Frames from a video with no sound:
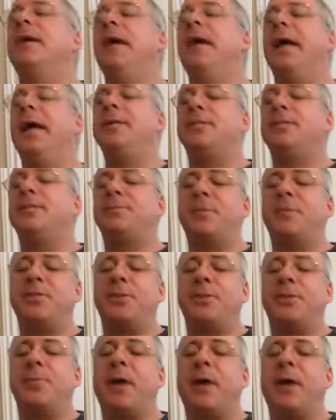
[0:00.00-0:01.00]
And just put
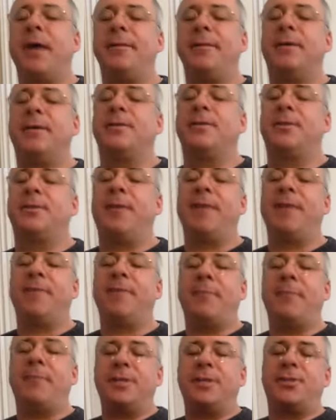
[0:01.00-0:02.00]
your mind there. So we have a
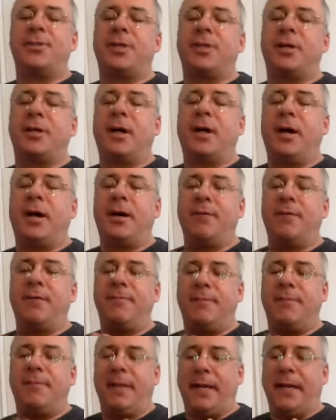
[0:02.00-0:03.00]
mixture of
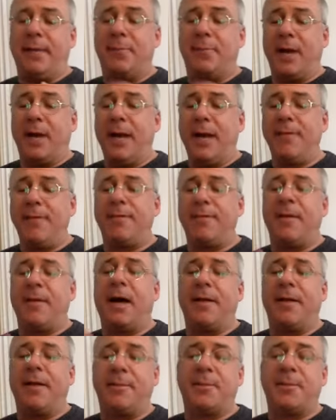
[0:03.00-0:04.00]
the breath,
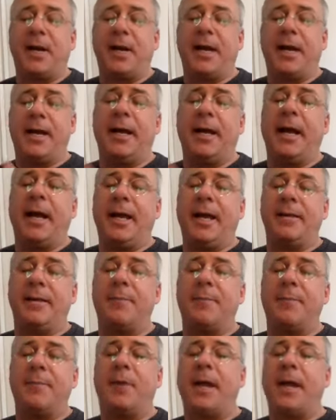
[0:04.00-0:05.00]
the prana, and the
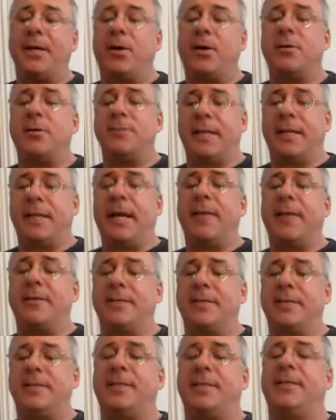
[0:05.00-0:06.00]
mind all together
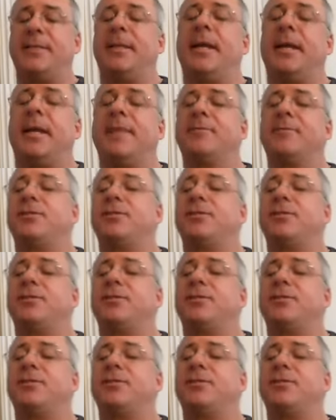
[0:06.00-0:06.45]
just at the navel